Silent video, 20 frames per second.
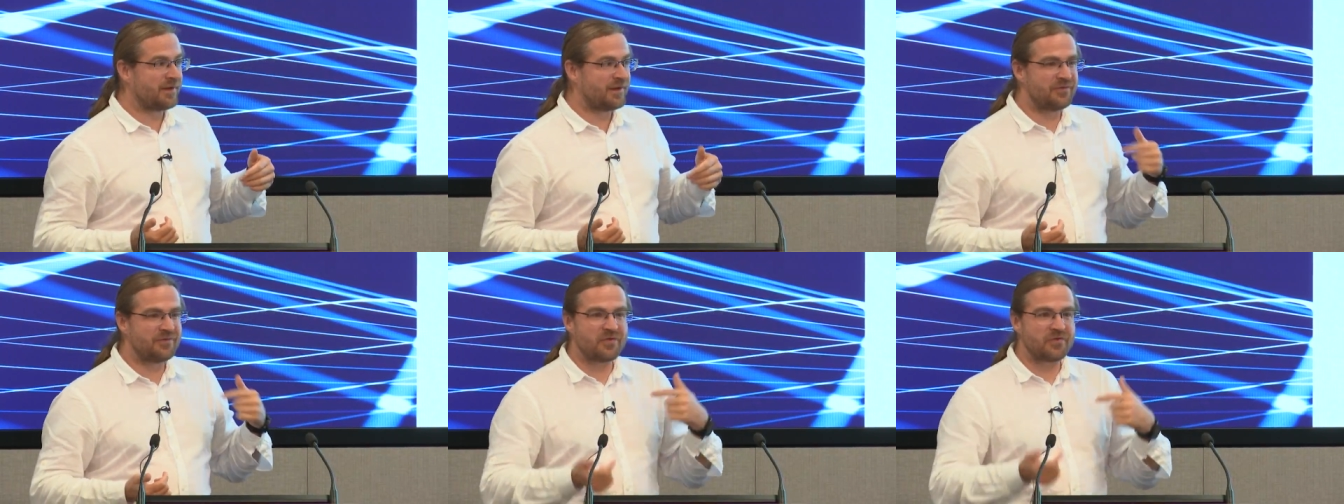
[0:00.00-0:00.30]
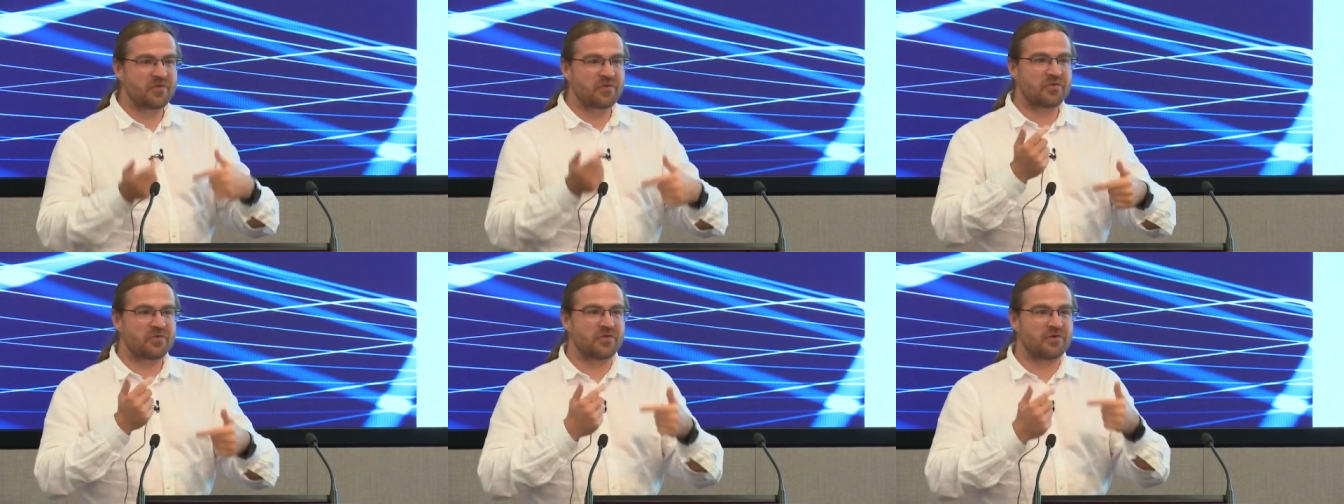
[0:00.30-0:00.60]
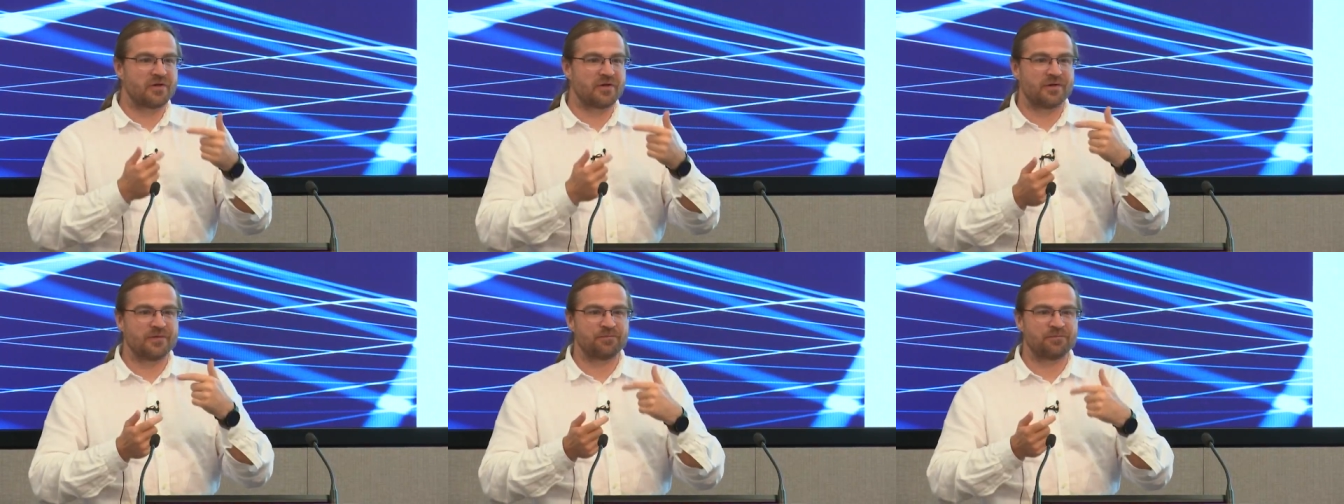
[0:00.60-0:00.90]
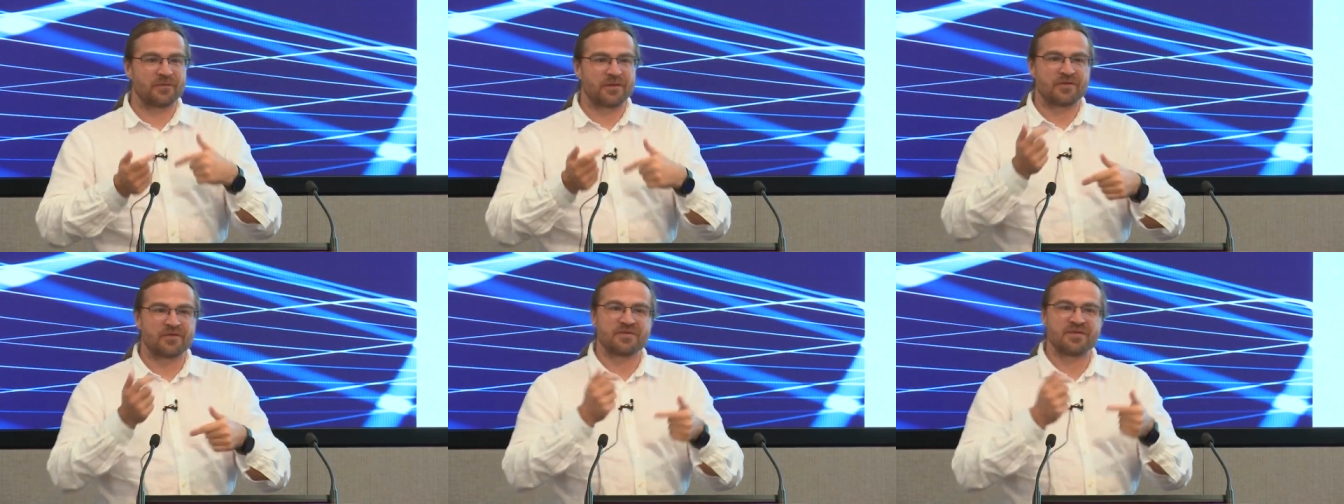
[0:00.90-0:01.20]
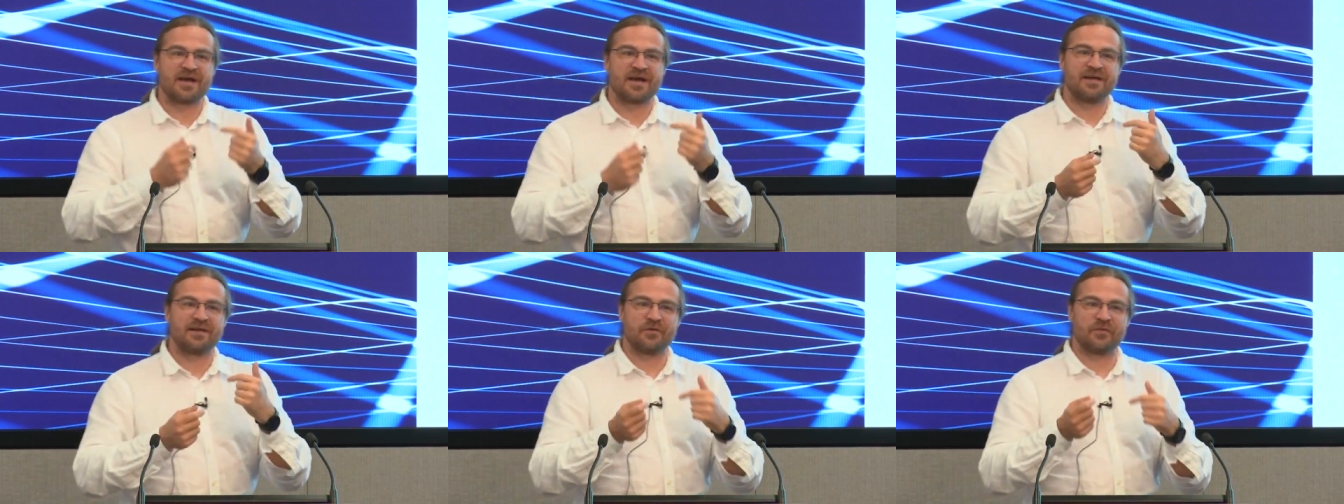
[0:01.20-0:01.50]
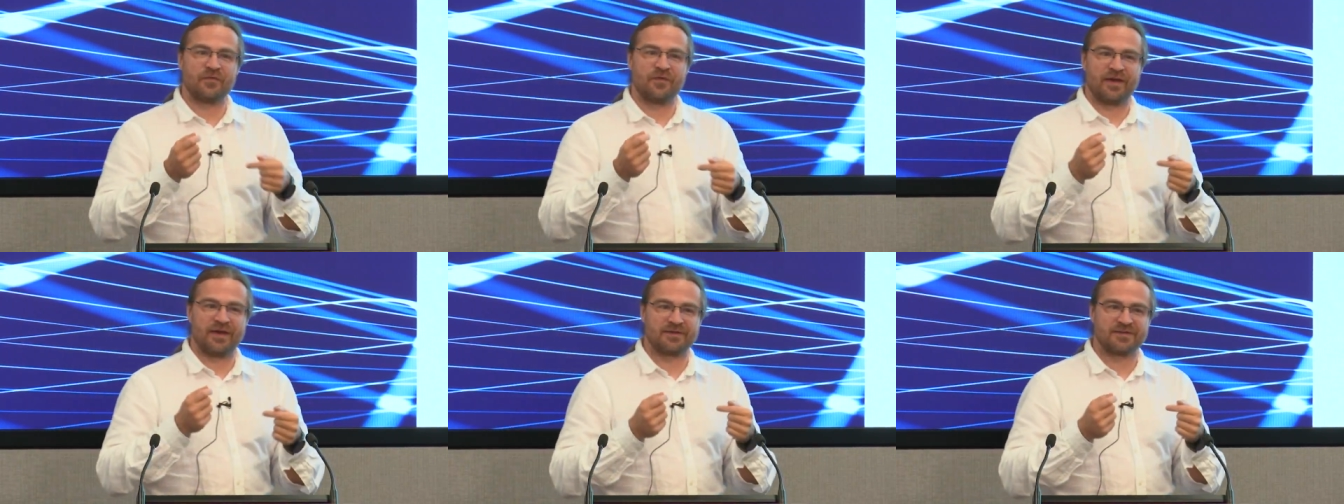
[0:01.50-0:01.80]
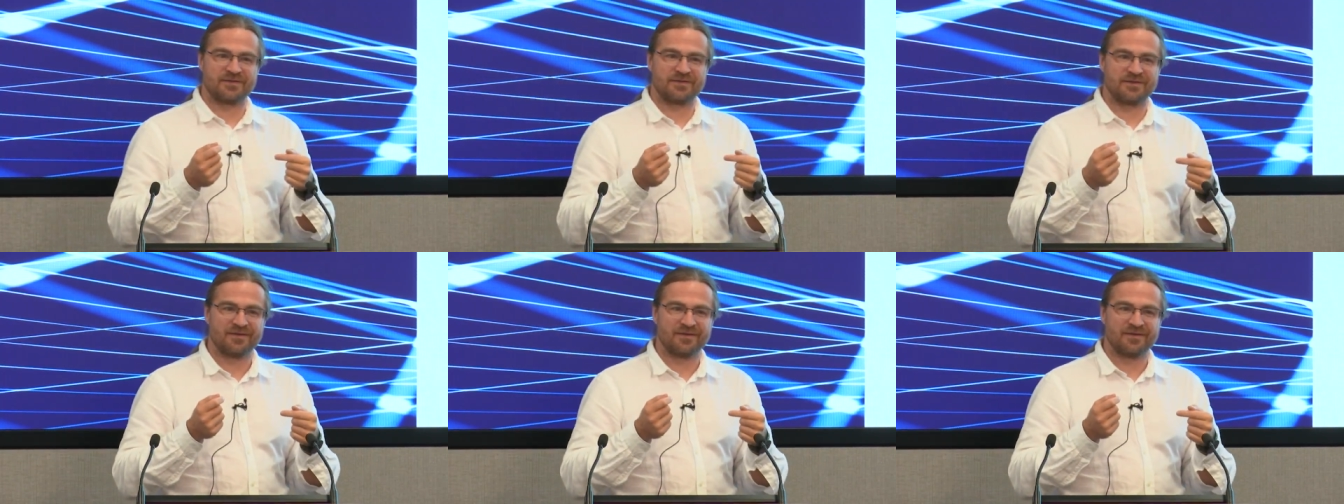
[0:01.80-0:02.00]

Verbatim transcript: This is a side effect